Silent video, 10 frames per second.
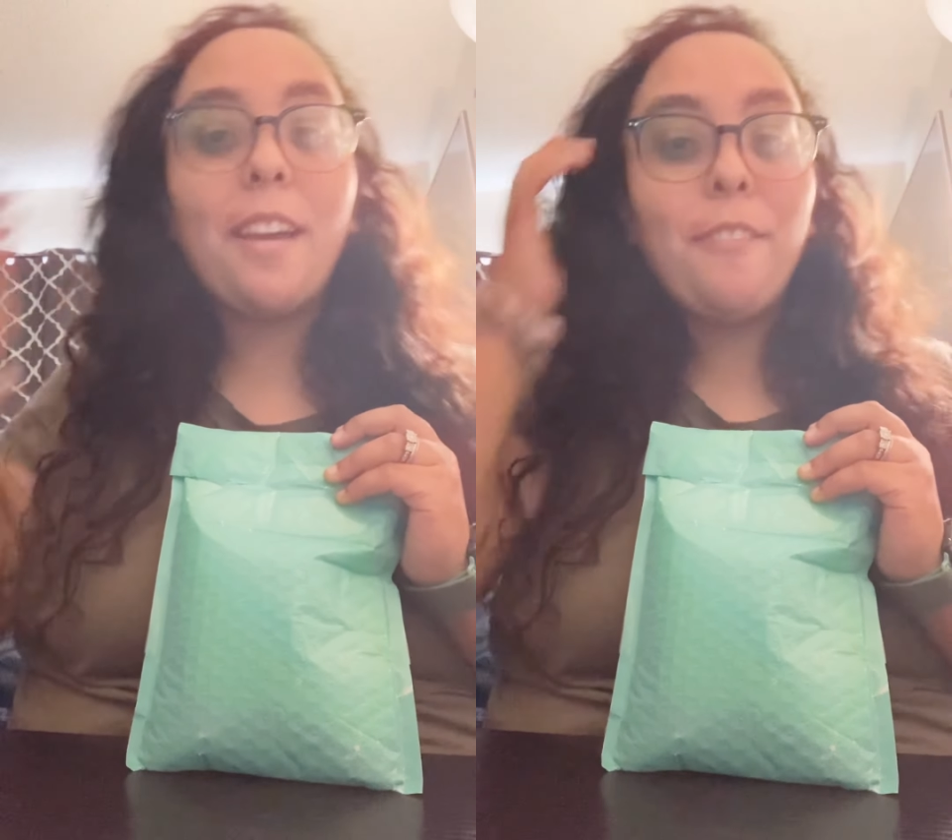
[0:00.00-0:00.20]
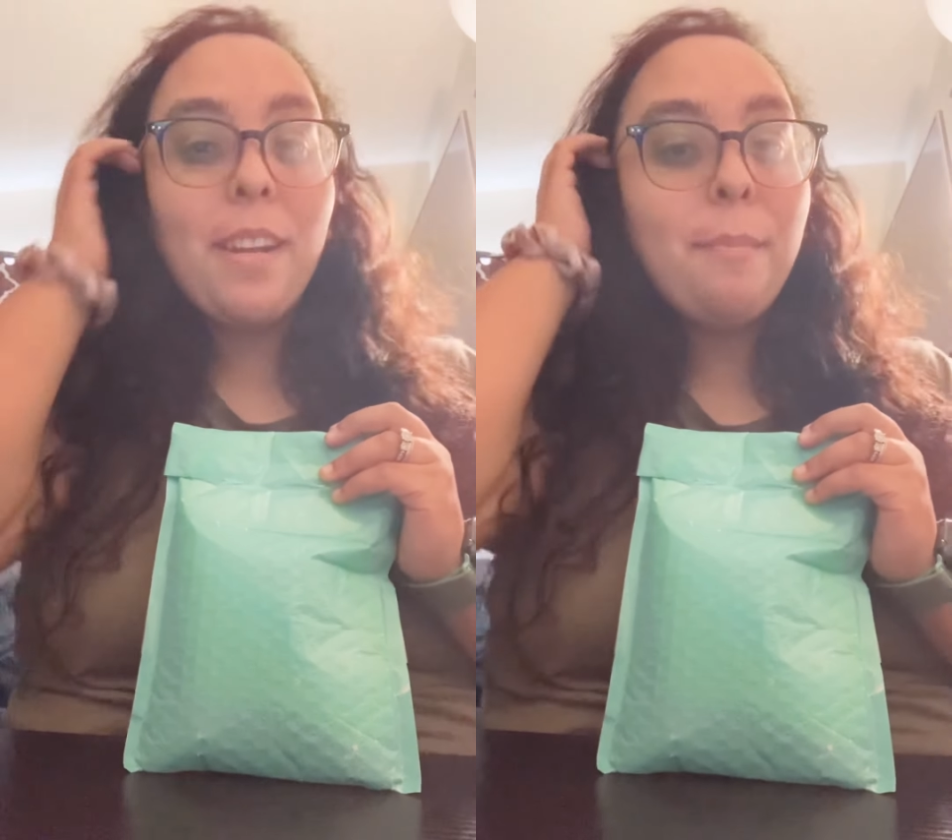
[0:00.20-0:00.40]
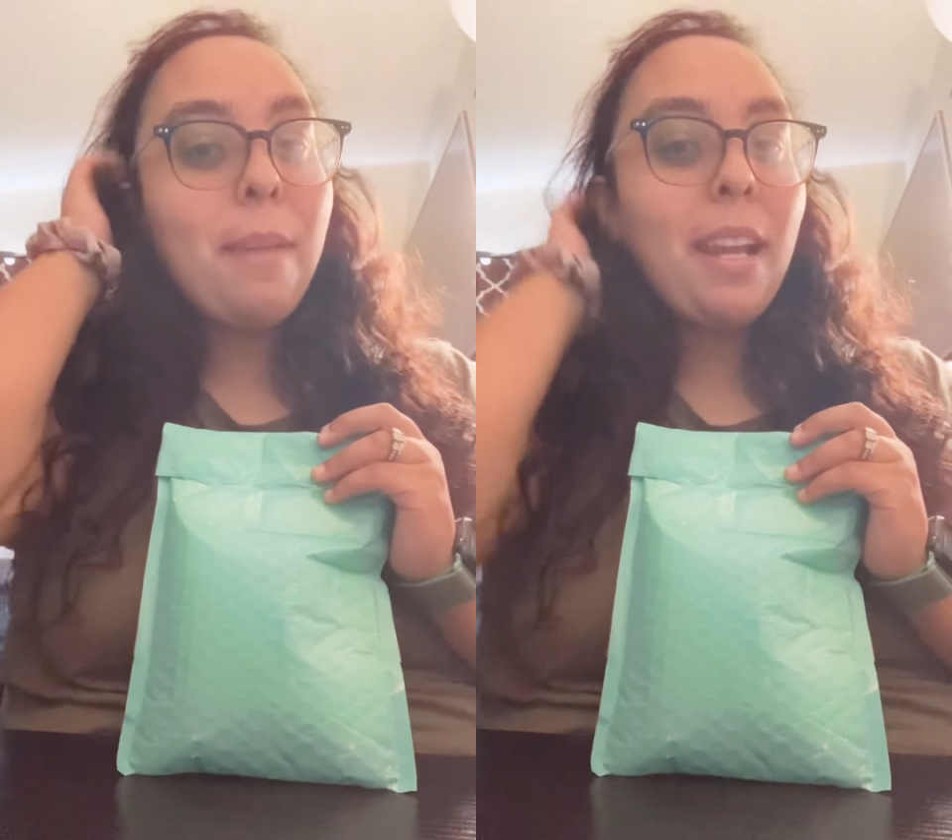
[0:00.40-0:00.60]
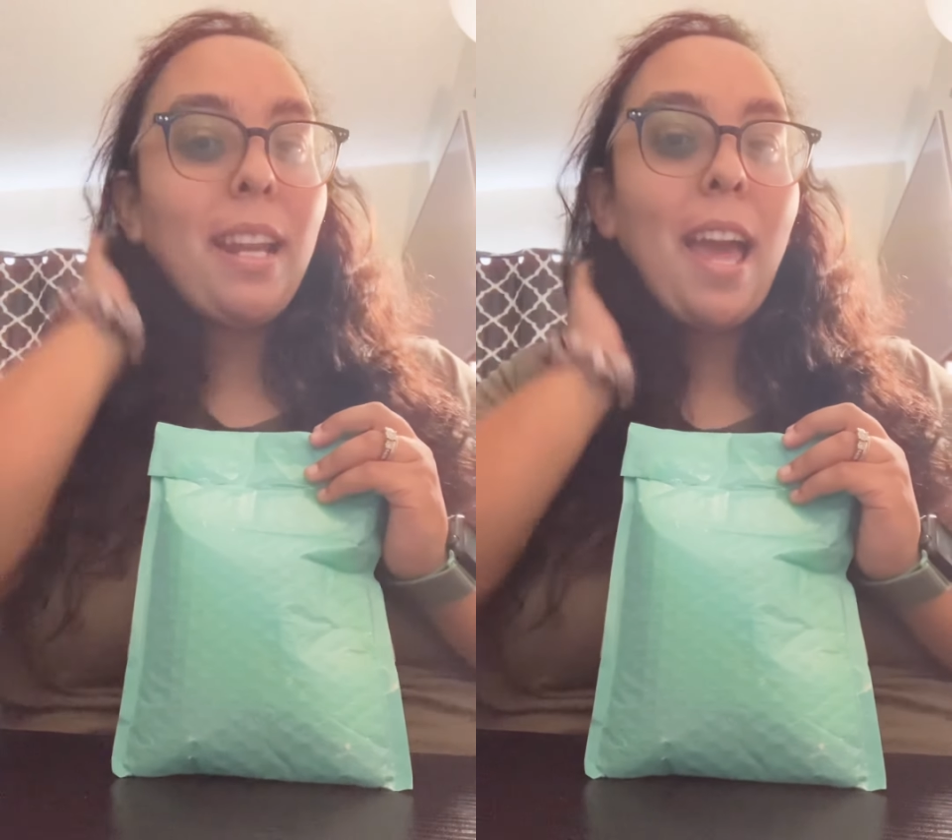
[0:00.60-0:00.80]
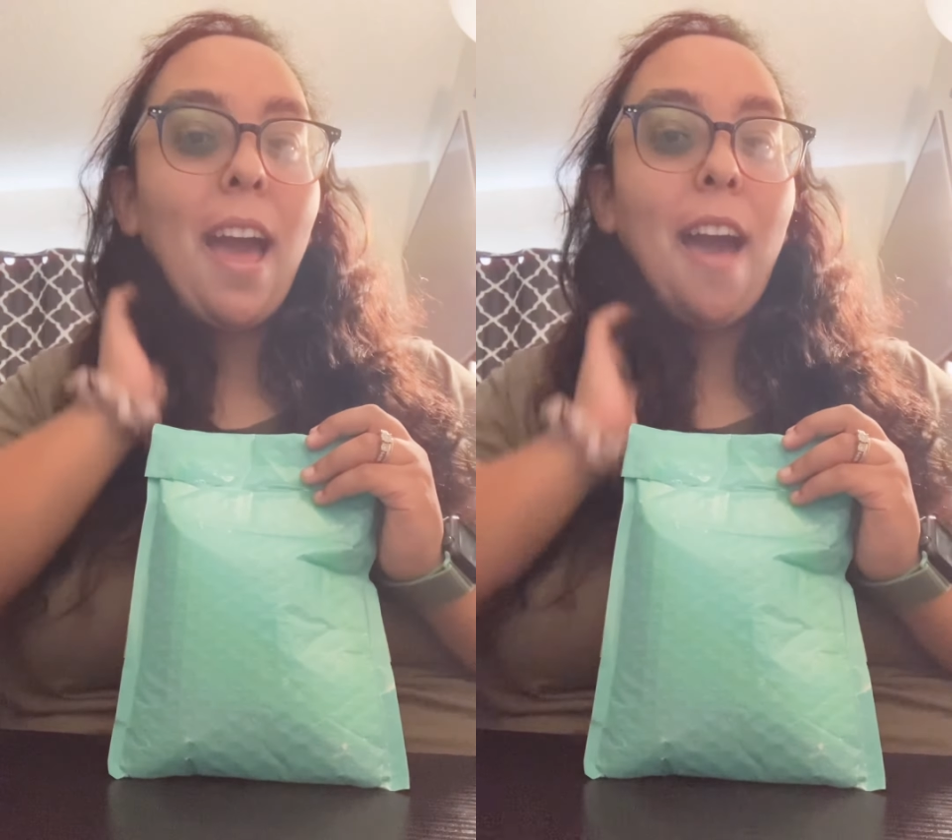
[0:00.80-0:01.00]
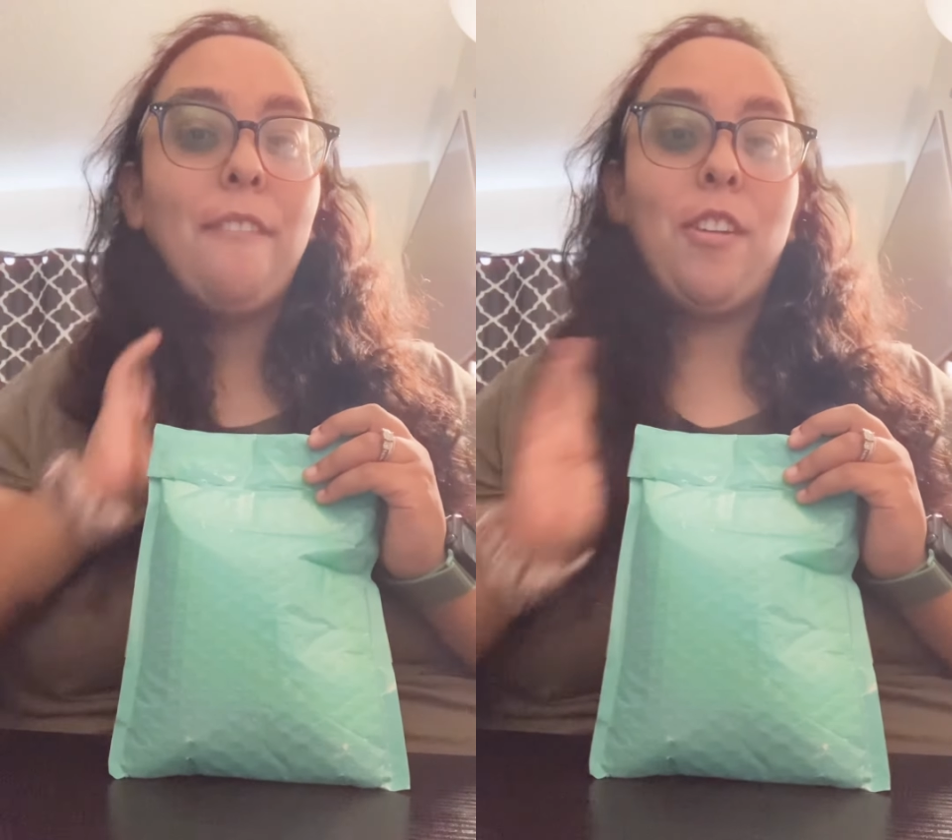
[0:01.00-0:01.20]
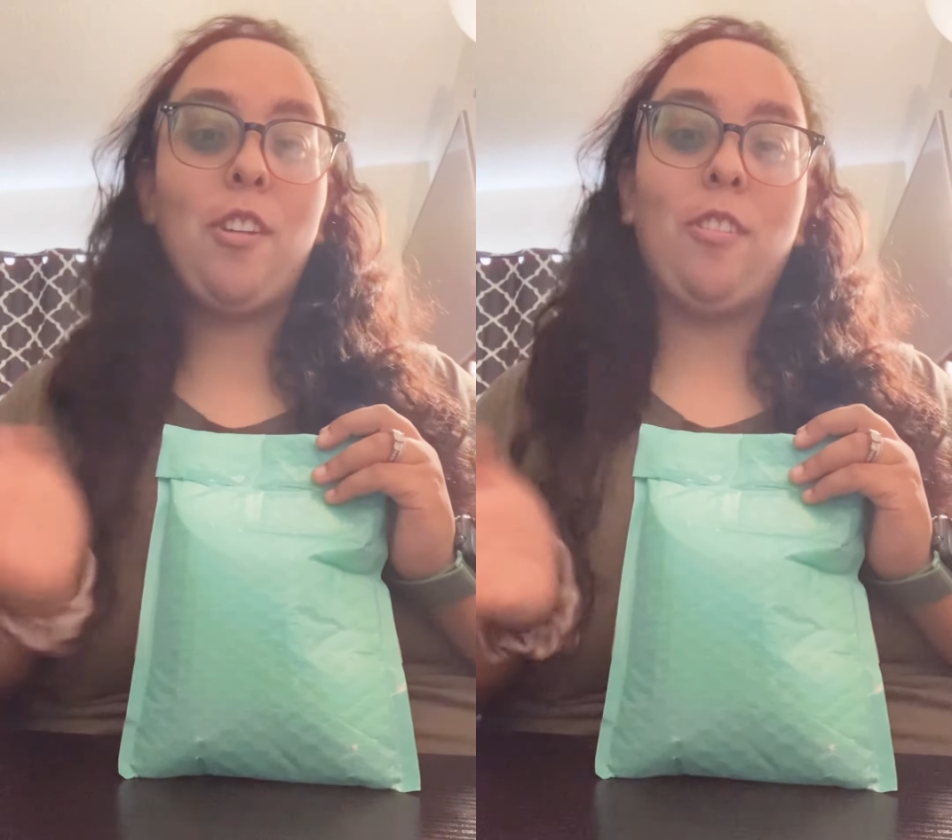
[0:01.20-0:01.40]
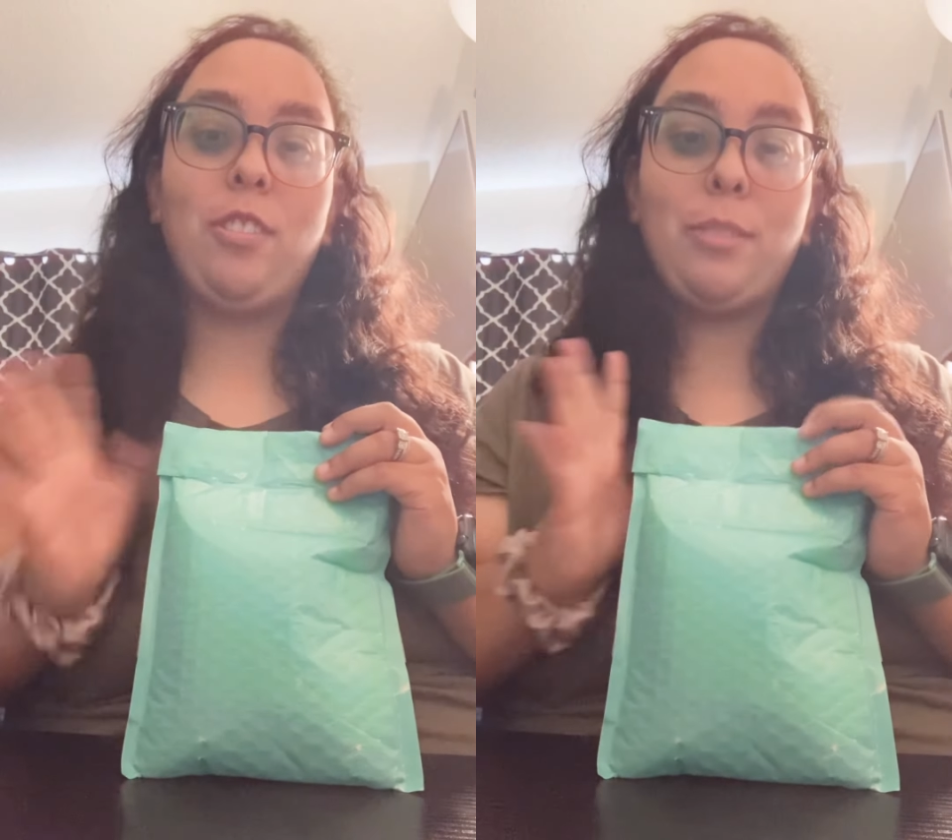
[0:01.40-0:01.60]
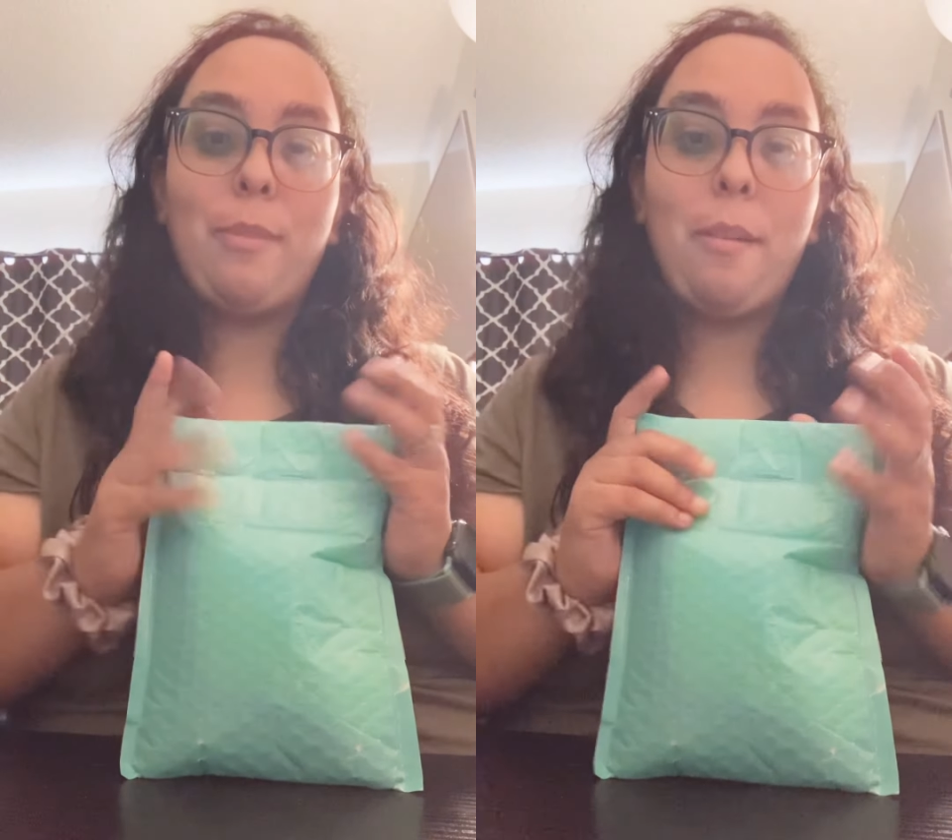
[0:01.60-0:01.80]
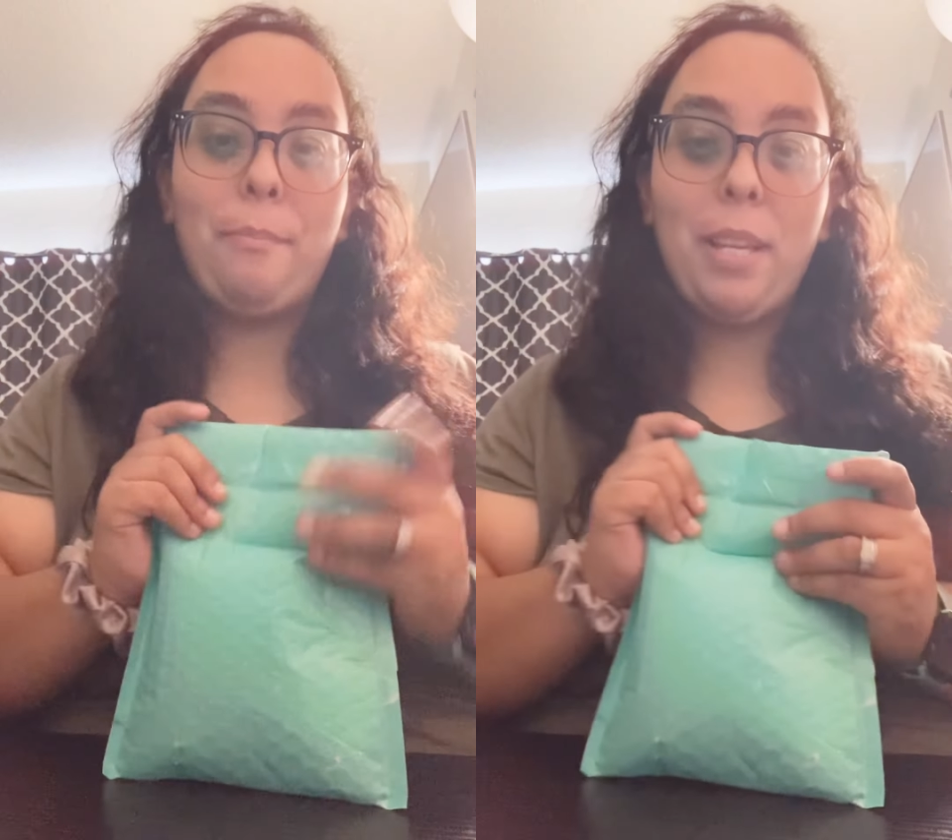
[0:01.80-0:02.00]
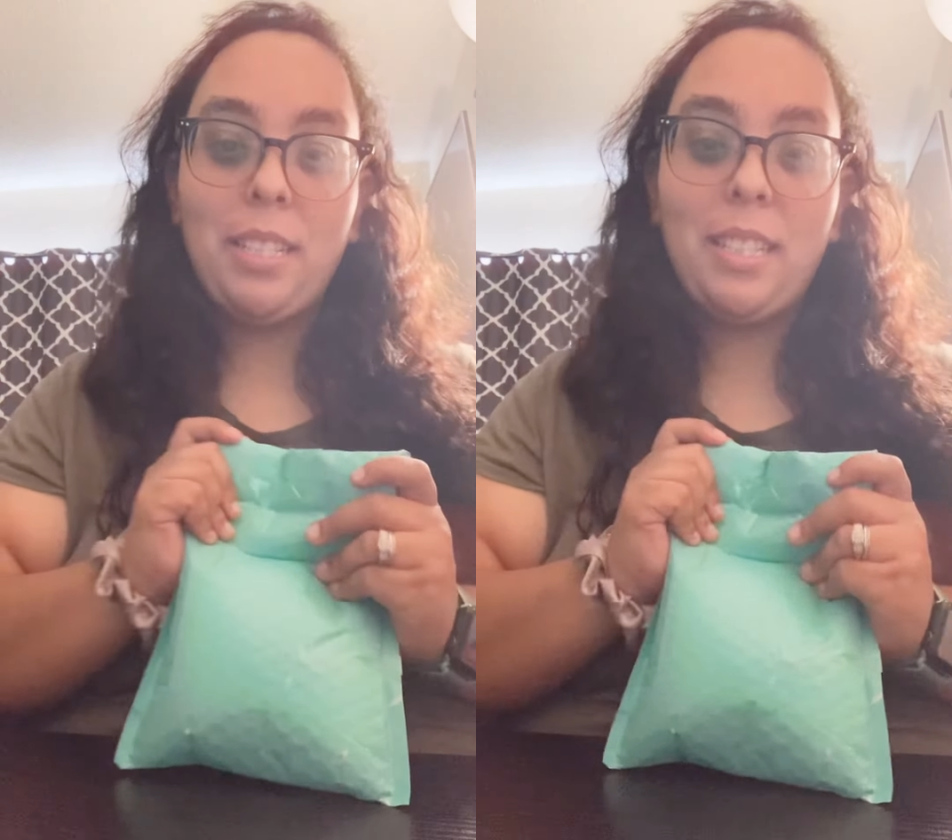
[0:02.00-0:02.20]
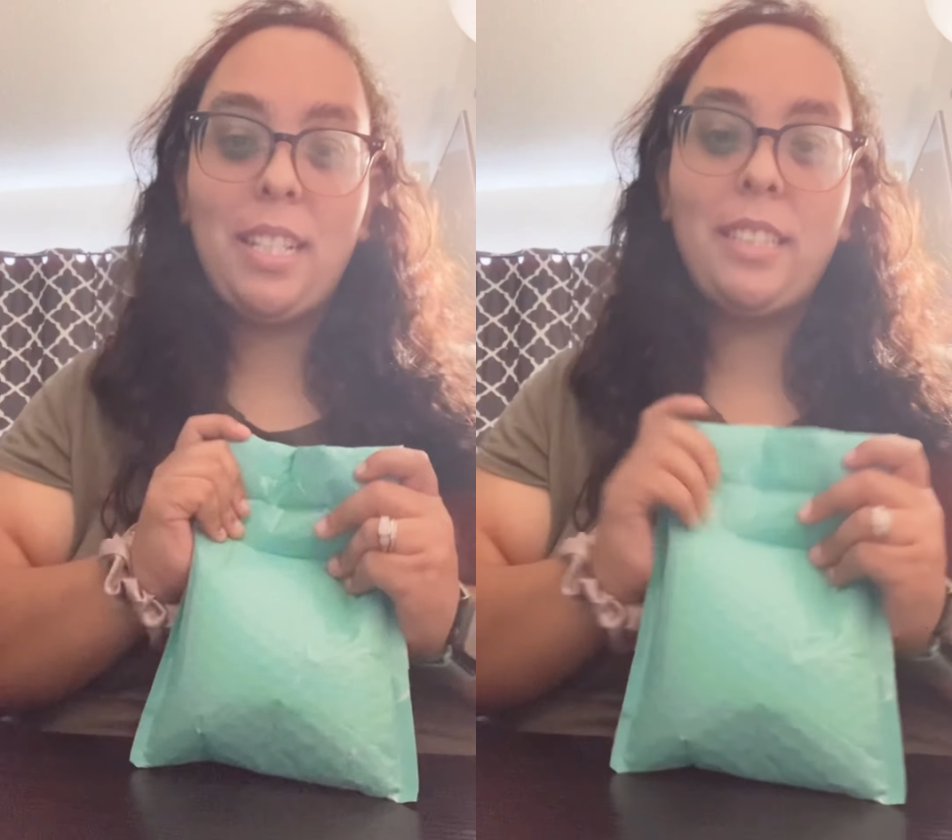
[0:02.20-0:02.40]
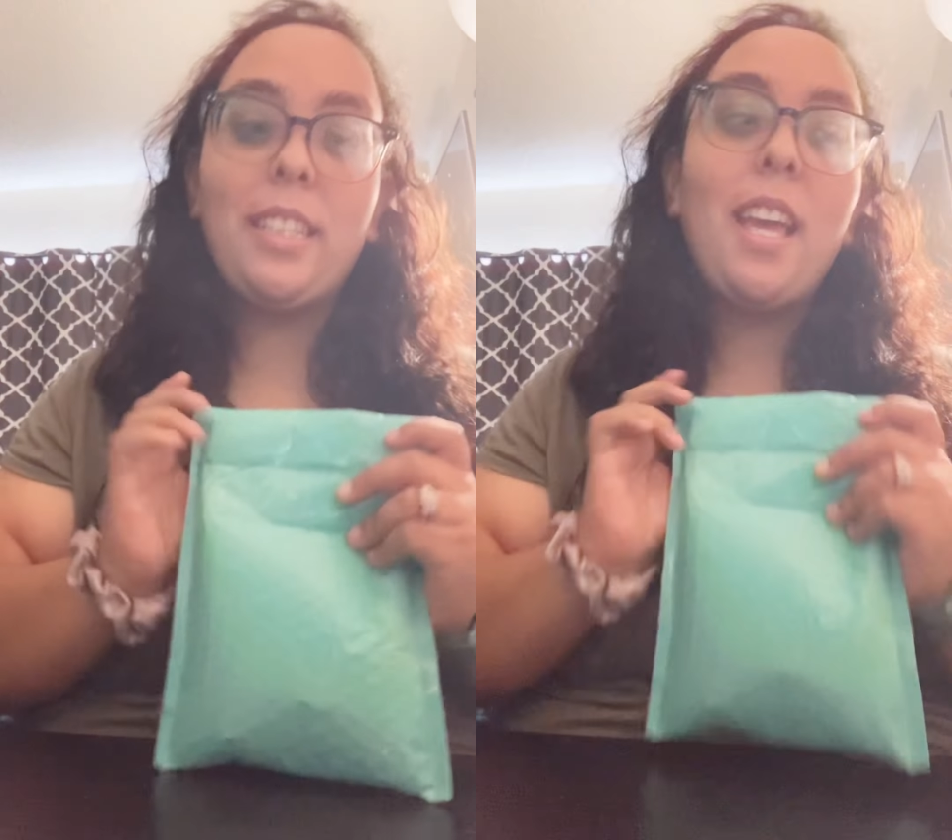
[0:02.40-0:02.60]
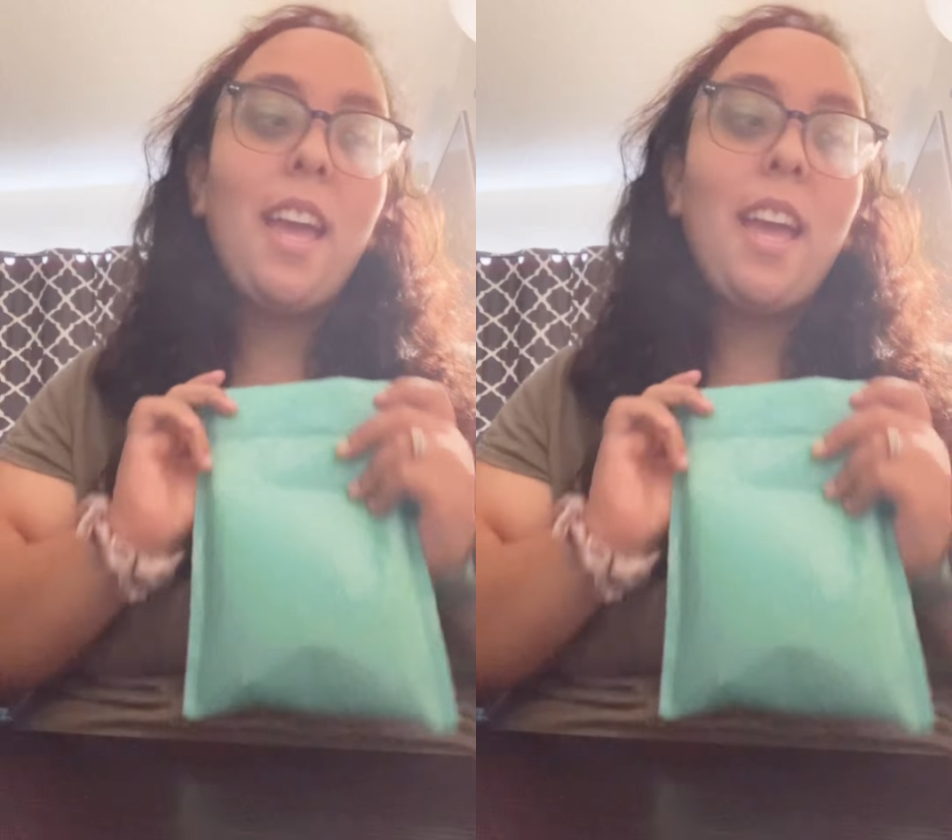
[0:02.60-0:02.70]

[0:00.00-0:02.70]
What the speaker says: A friend of mine have her own small business,